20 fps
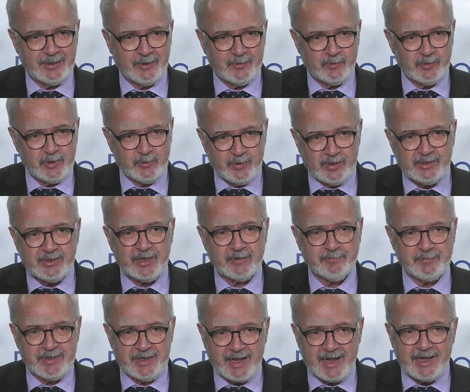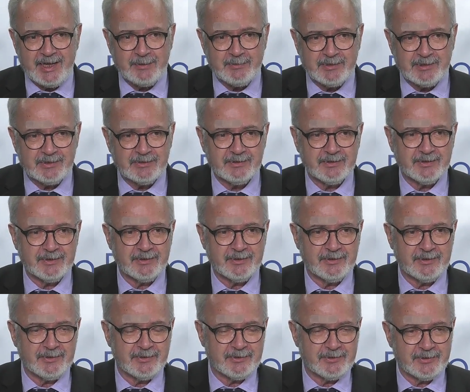we will not be able
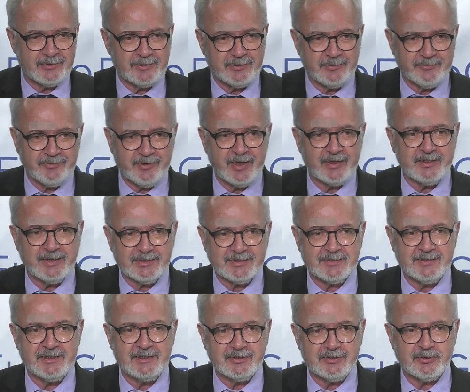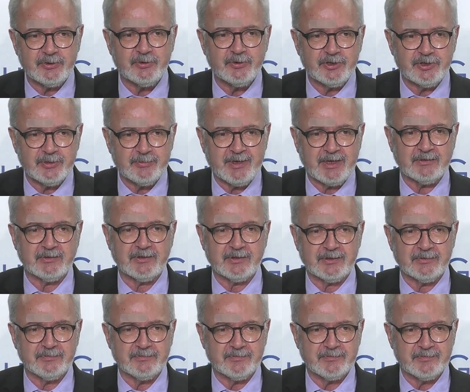to finance these huge
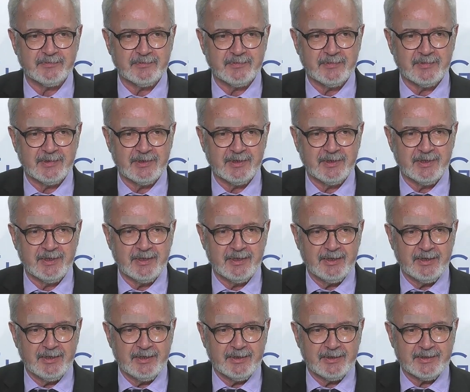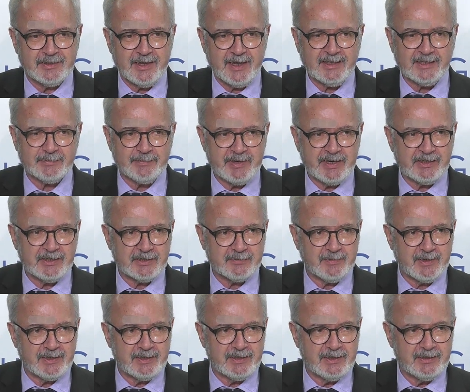amounts. Taxpayers'
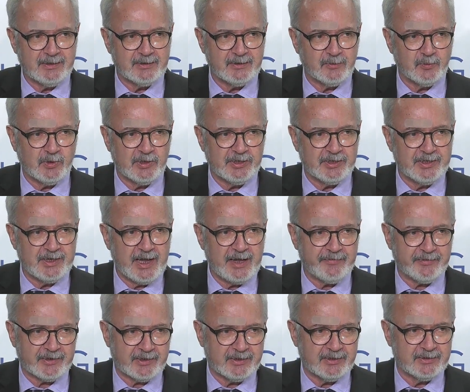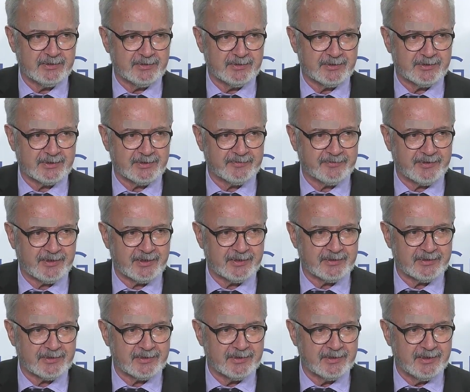money will never
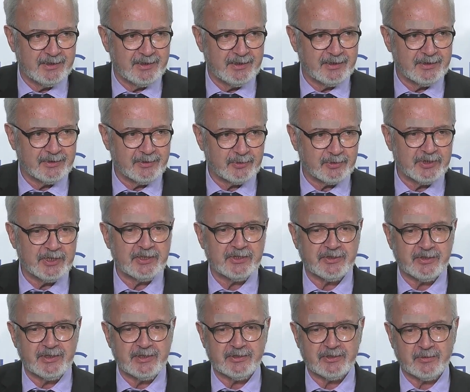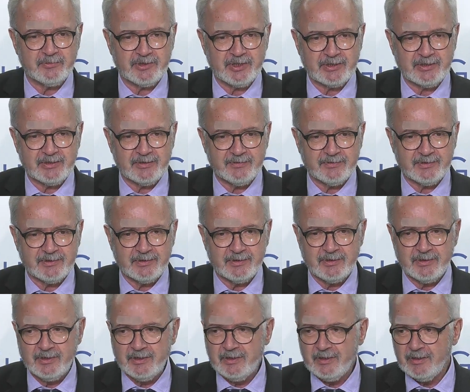suffice to reach these objectives.
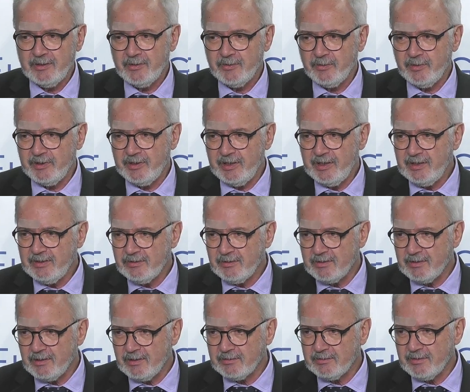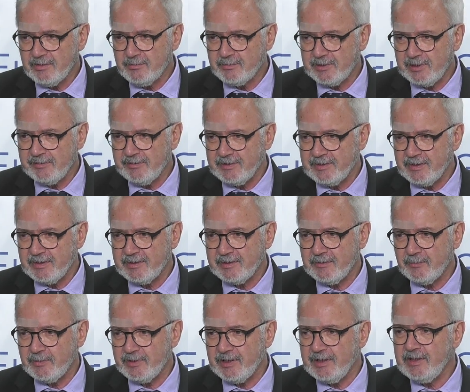We need to talk to the private sector.
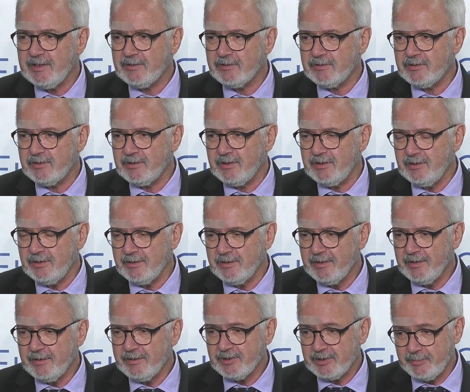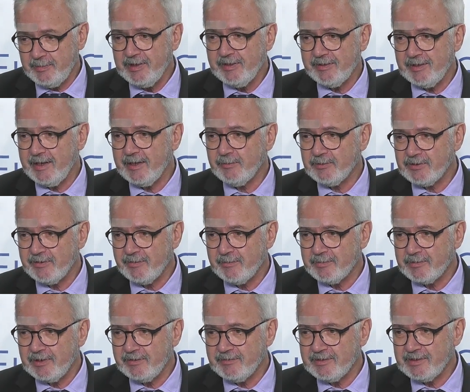We need to speak the language of the
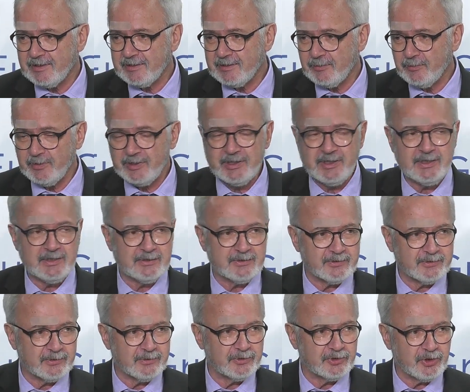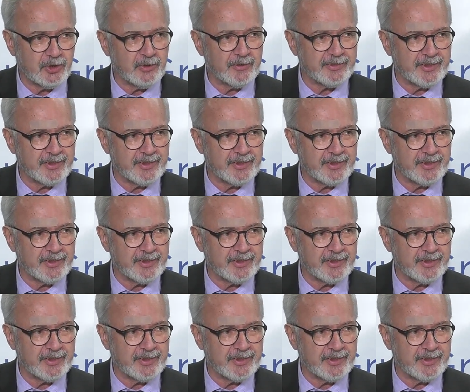private sector. We need to draw